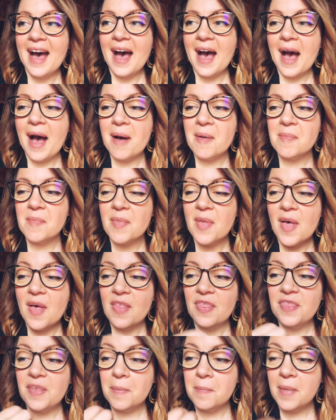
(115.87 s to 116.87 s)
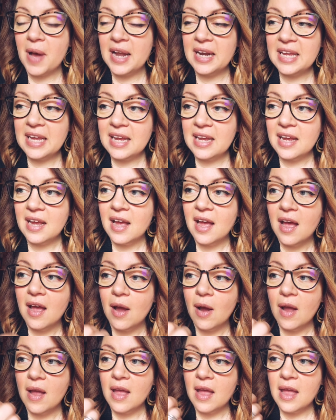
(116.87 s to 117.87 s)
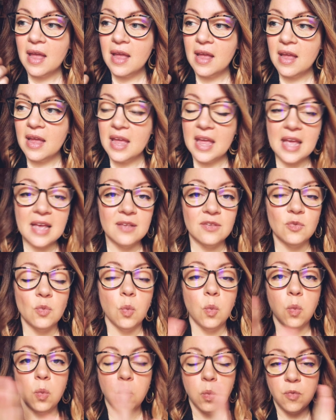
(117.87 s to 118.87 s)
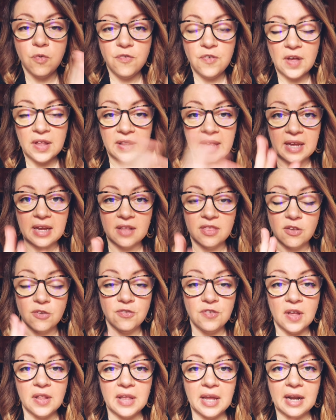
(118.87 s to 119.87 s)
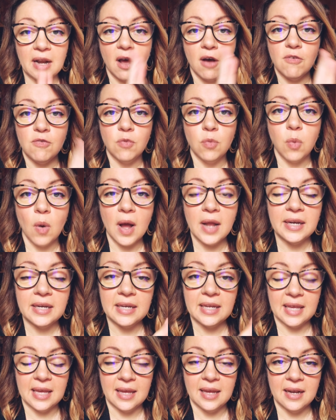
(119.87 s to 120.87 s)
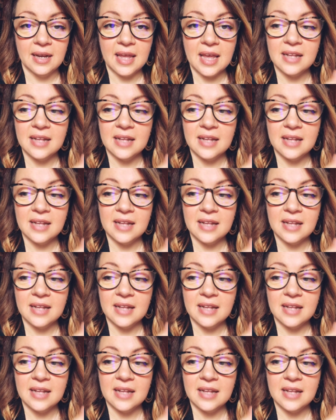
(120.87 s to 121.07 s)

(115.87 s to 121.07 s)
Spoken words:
The money is filling of one need.